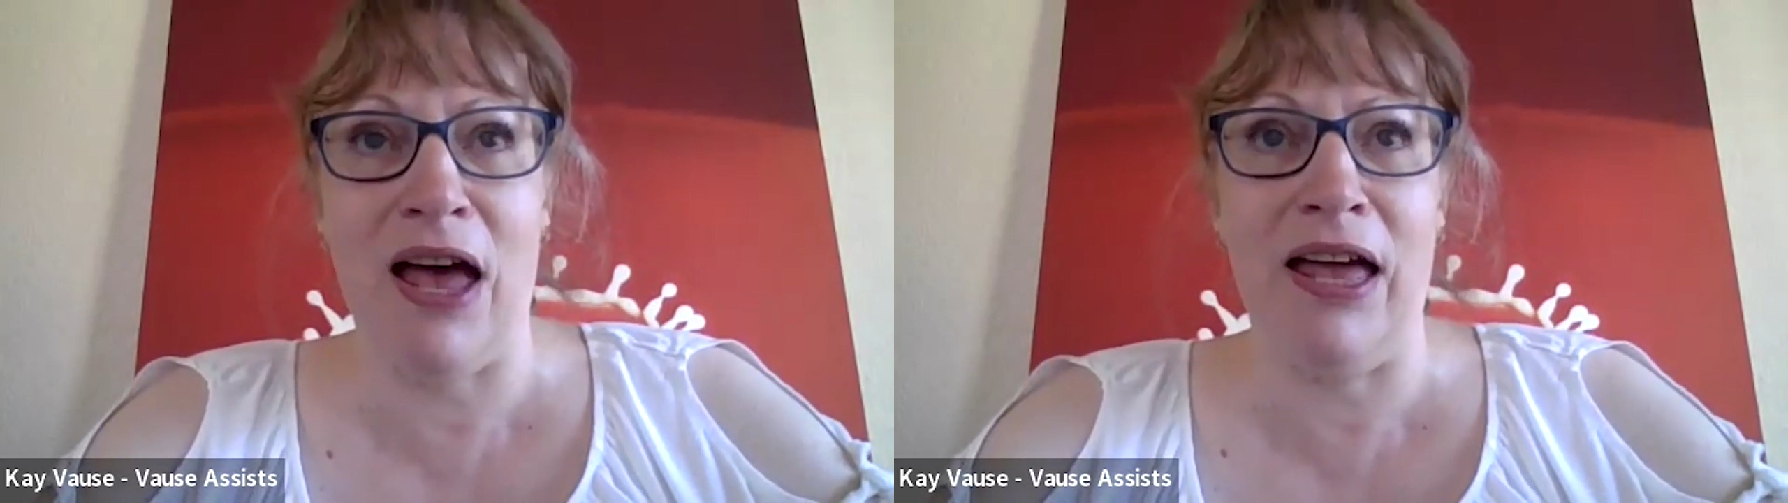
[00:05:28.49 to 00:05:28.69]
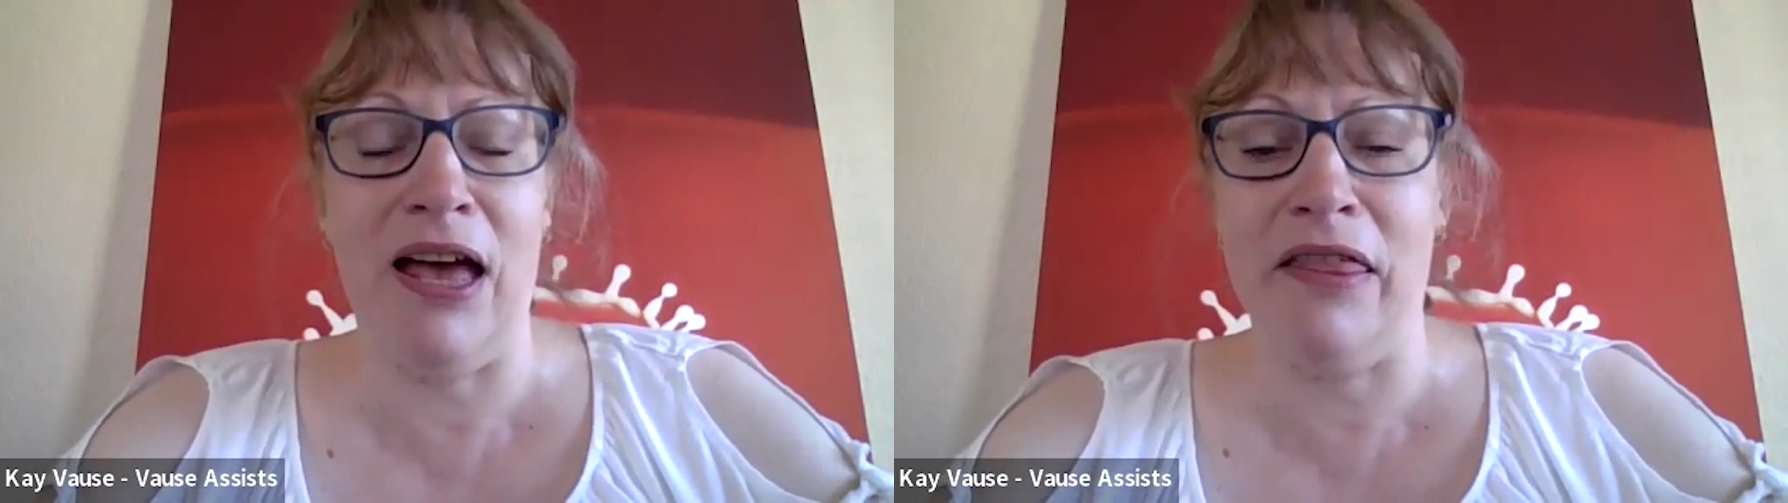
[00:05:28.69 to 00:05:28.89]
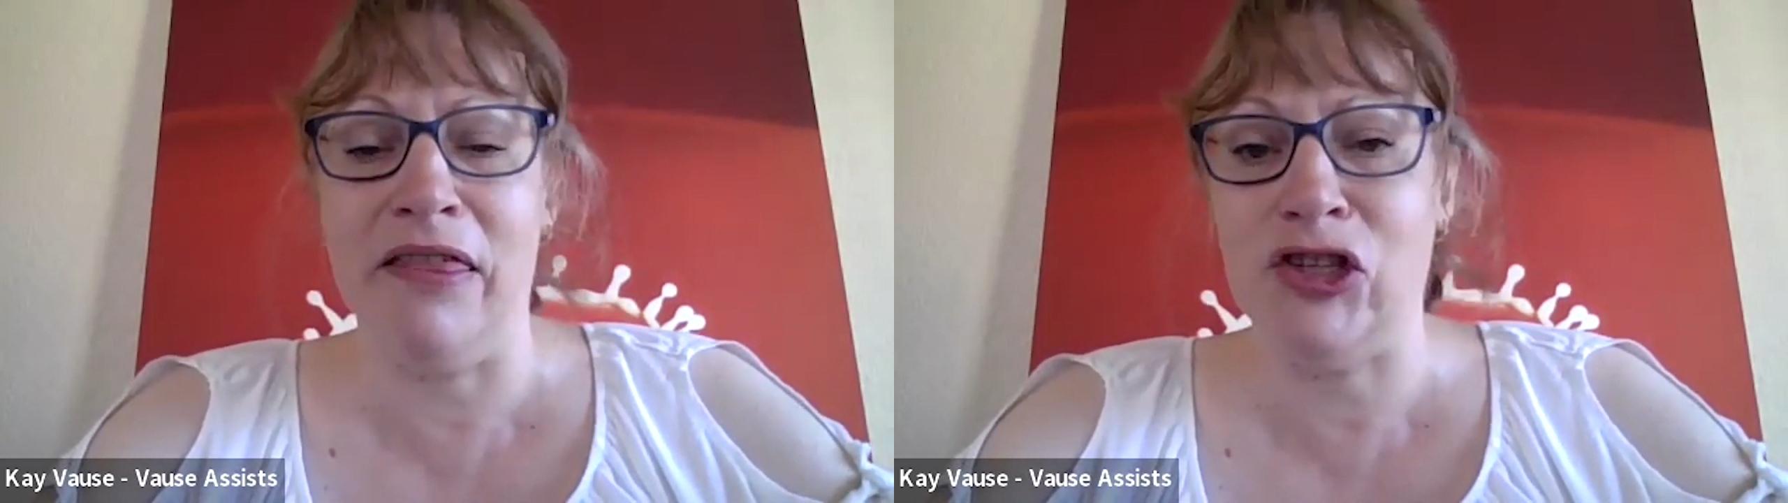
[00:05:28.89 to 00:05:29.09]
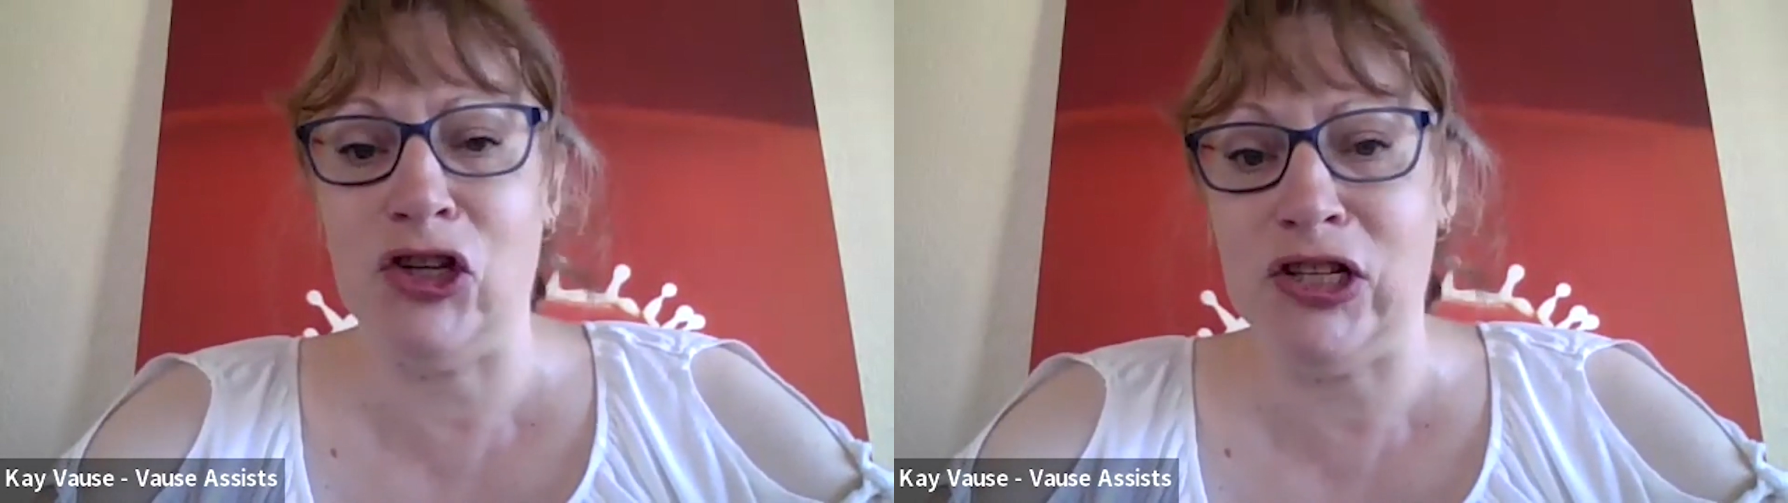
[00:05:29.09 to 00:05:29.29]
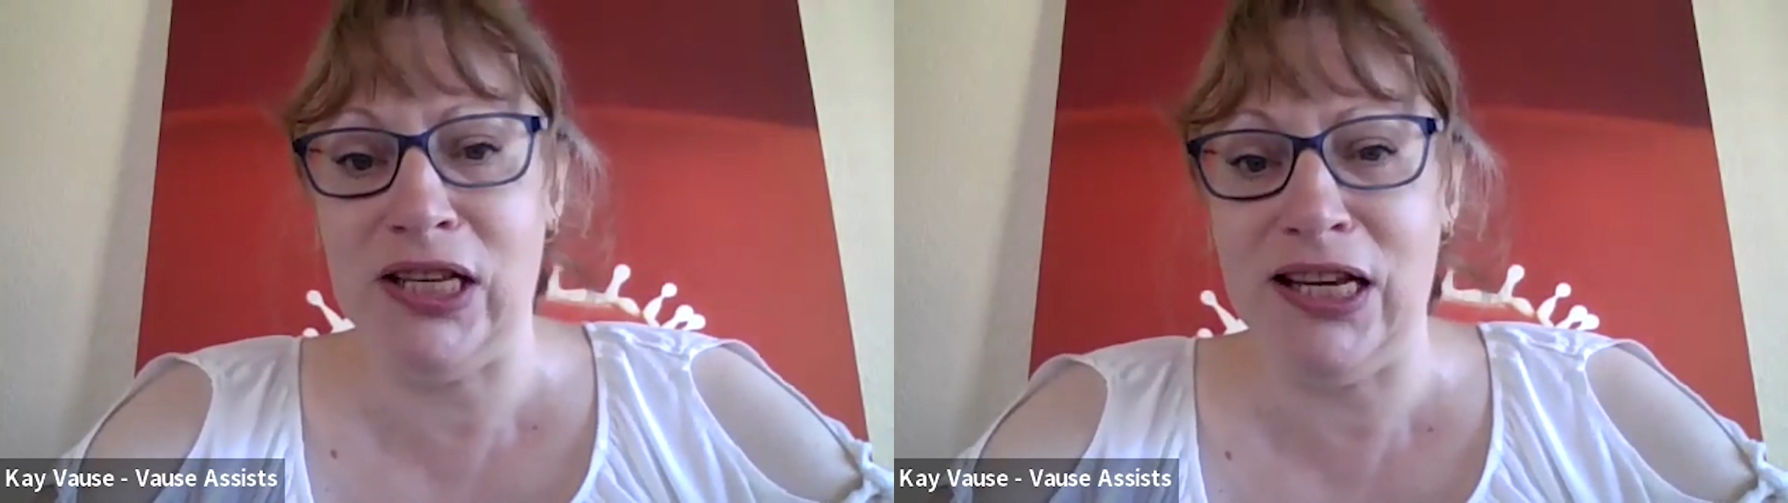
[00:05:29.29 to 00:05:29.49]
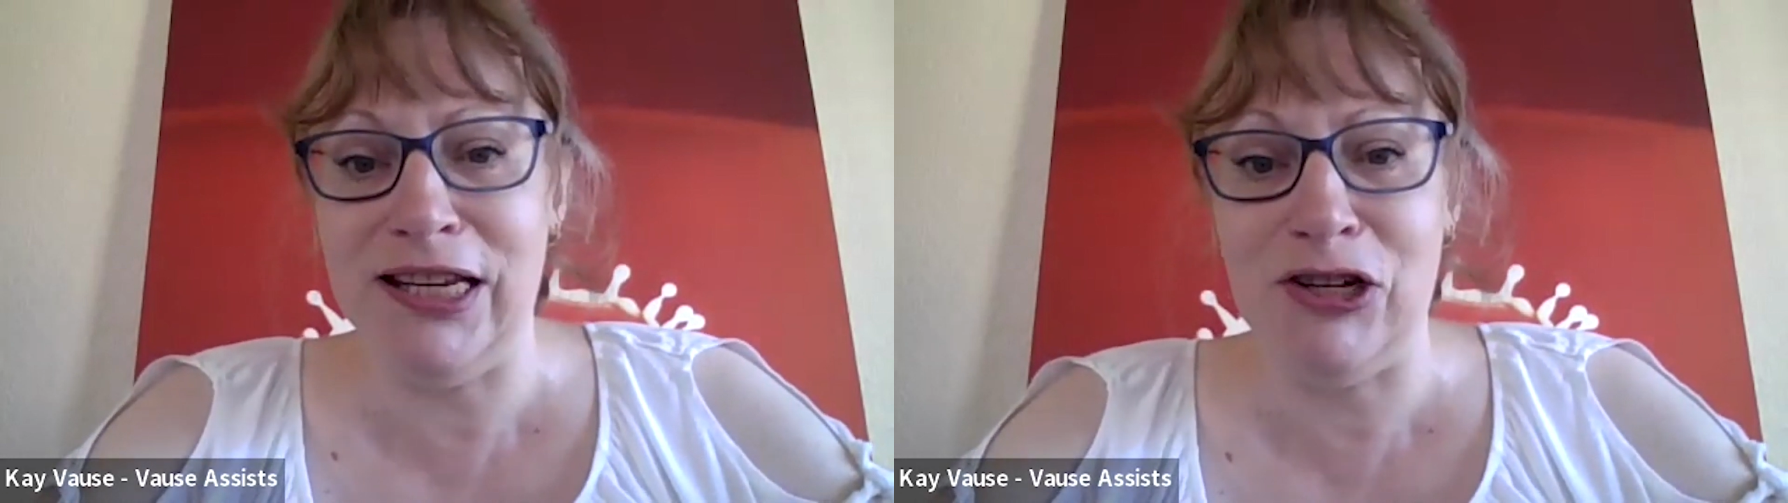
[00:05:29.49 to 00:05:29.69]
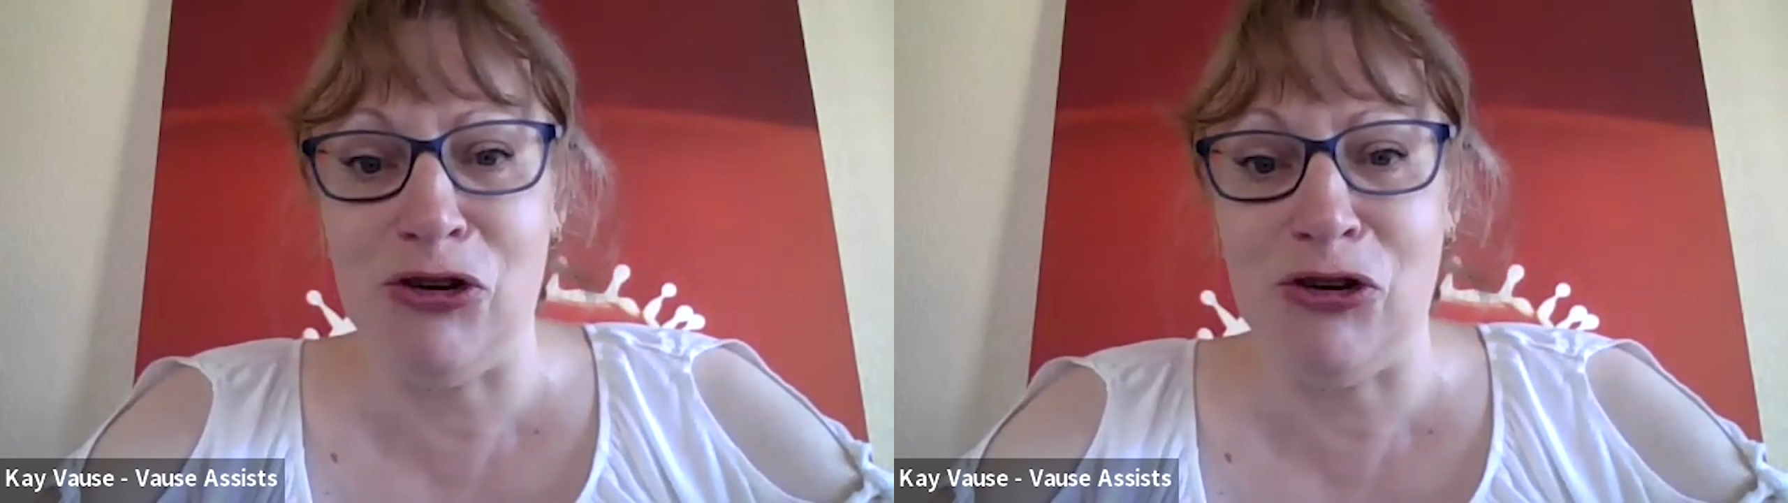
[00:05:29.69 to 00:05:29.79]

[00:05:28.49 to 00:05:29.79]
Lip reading: I either succeeded